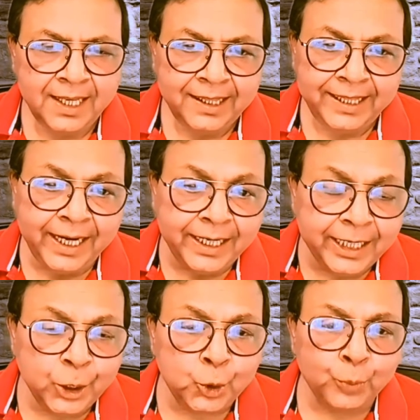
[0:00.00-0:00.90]
they
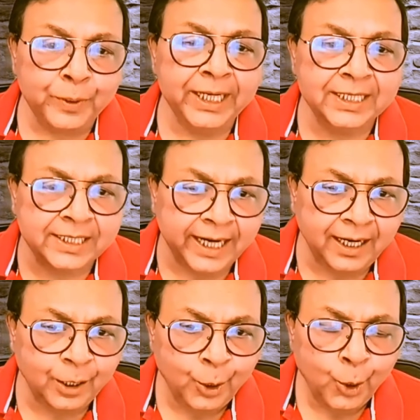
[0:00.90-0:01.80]
need to be
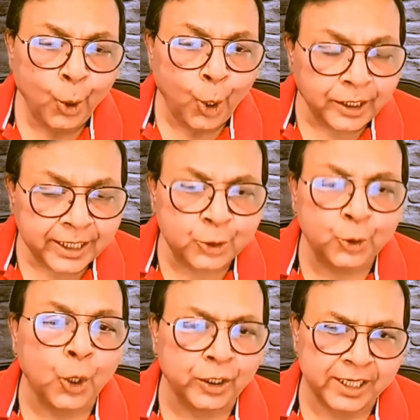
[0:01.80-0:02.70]
listed on a
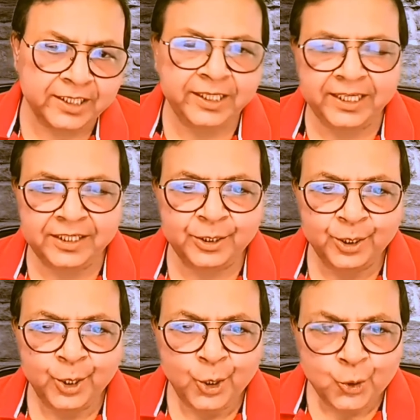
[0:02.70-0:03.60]
stock exchange
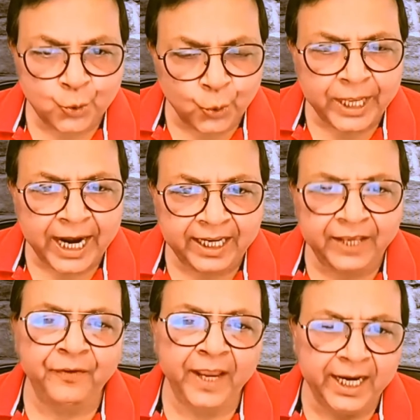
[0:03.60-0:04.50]
so that
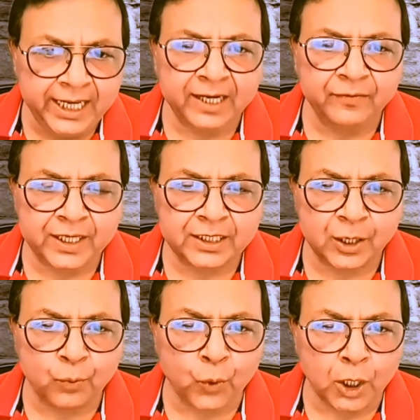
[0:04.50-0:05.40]
if any
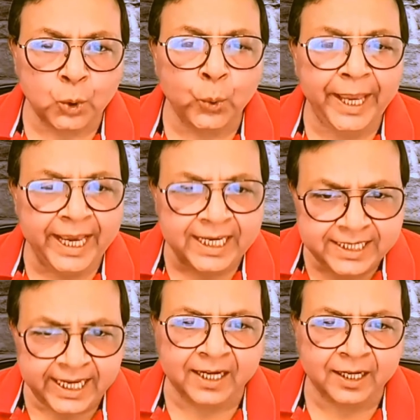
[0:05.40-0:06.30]
investor want to
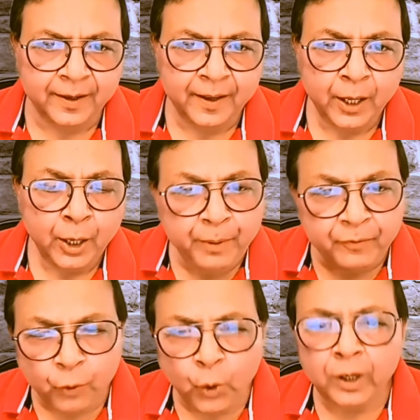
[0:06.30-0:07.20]
exit
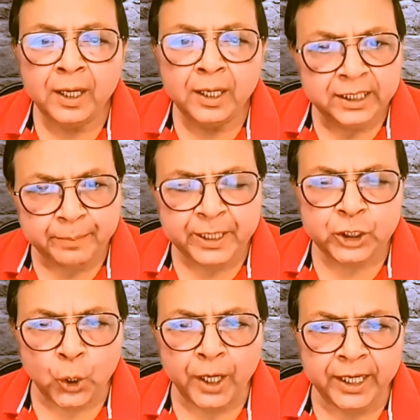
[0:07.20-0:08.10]
before the
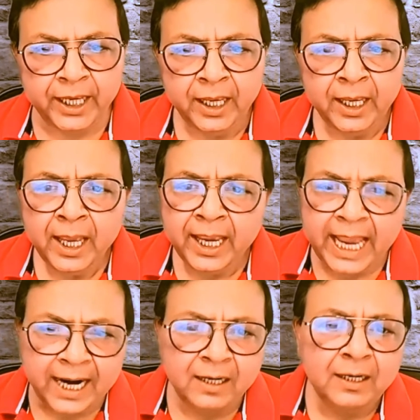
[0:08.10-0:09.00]
maturity,
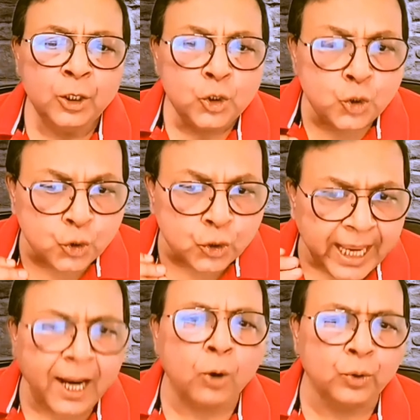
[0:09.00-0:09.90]
can
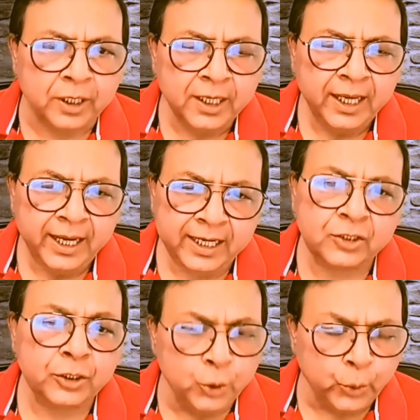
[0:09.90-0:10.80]
sell out his
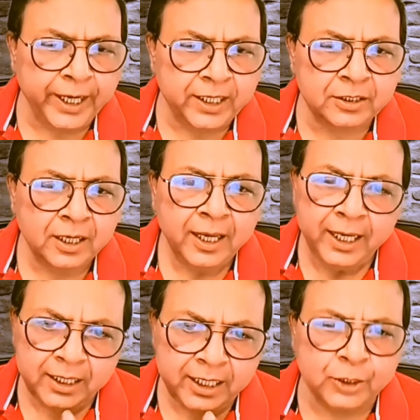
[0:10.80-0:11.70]
units
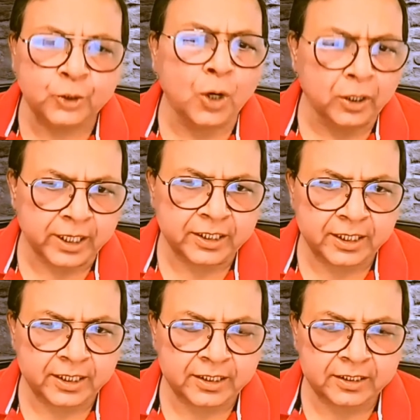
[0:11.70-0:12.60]
in the stock
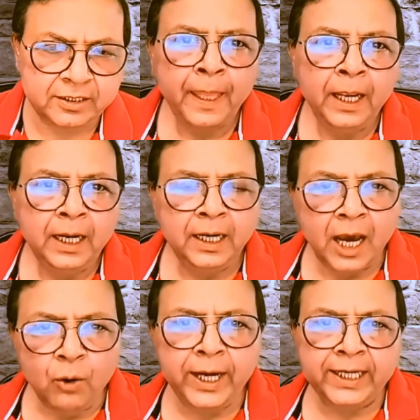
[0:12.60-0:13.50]
exchange.
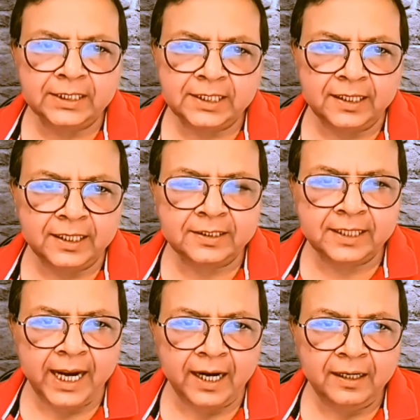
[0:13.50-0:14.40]
Now let us
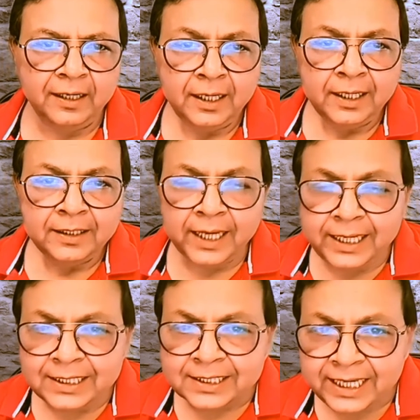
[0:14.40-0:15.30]
understand the
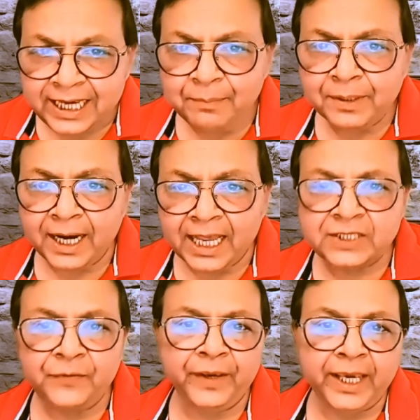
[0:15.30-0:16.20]
scheme
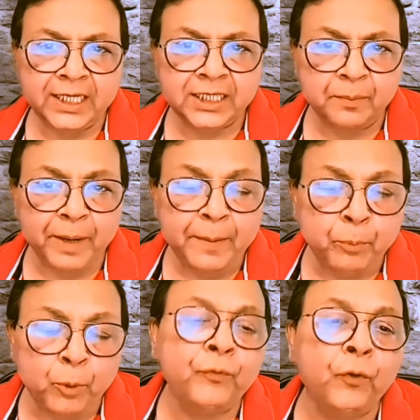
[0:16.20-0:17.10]
classification by
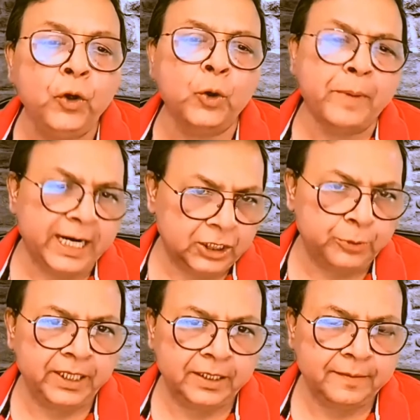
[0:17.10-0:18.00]
portfolio management.
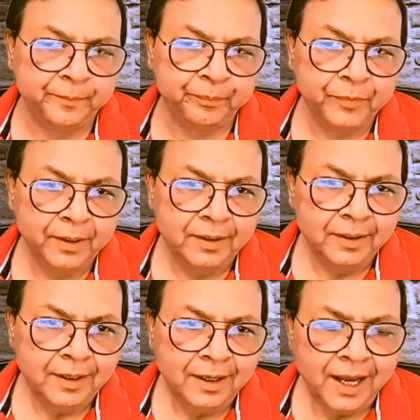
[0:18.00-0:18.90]

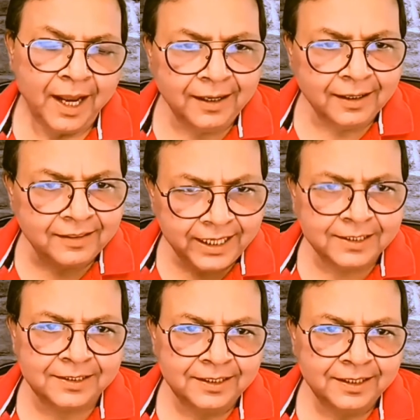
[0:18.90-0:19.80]
Under
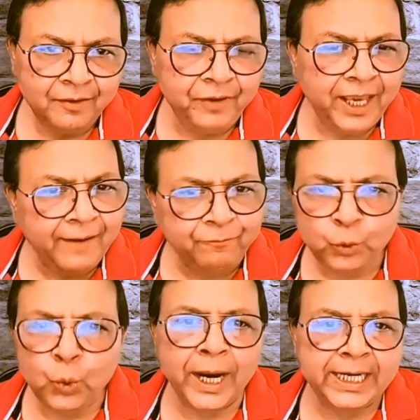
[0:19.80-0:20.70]
this, we have
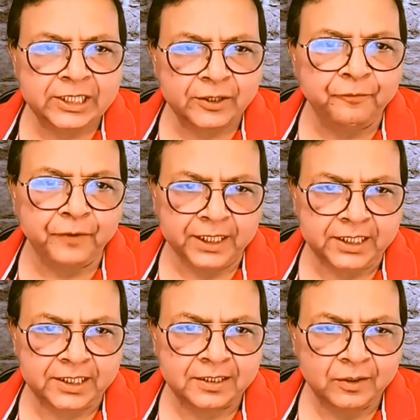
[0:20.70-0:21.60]
two kinds of
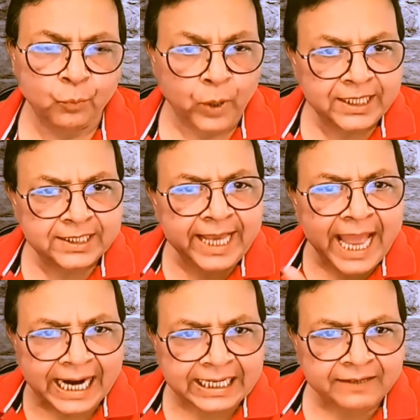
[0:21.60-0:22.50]
funds. One is the
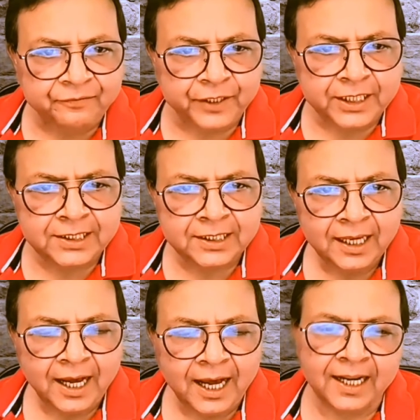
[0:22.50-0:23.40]
active funds,
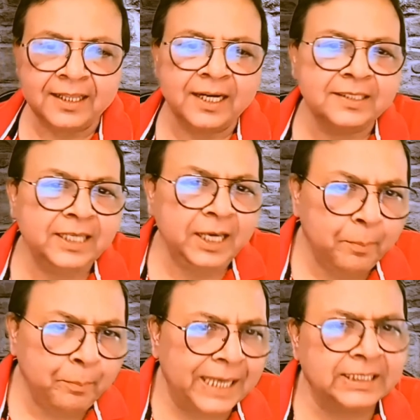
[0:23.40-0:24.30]
another is the
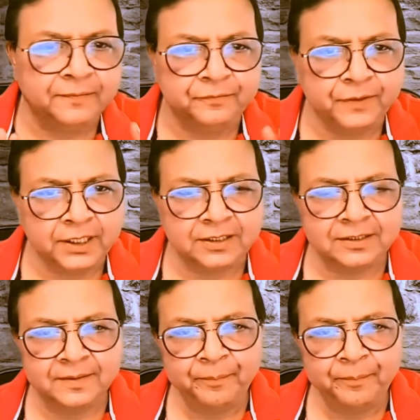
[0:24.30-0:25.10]
passive funds.